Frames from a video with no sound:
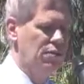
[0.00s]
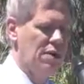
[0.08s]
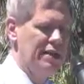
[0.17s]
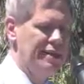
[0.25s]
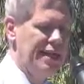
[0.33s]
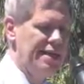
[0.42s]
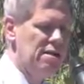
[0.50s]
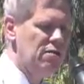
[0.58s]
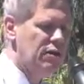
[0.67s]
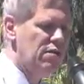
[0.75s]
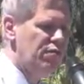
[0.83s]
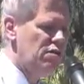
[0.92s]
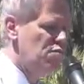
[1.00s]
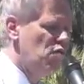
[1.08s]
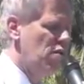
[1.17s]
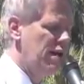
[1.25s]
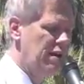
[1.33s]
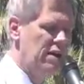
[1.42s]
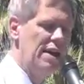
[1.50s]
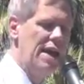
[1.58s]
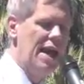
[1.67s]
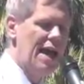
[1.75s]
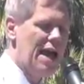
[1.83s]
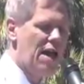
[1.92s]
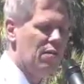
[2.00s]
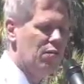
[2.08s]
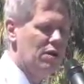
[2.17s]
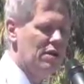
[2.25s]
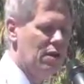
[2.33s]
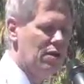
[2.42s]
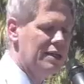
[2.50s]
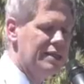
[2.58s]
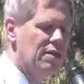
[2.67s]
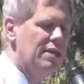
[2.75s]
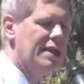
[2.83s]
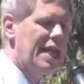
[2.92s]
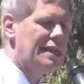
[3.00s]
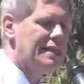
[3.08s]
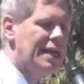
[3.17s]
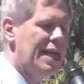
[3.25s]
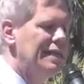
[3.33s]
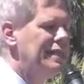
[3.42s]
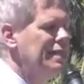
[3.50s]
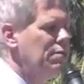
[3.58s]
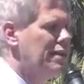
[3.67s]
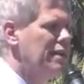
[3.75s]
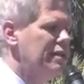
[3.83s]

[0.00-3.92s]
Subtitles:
You want to say, here's one viewpoint, let's look at that side, see what the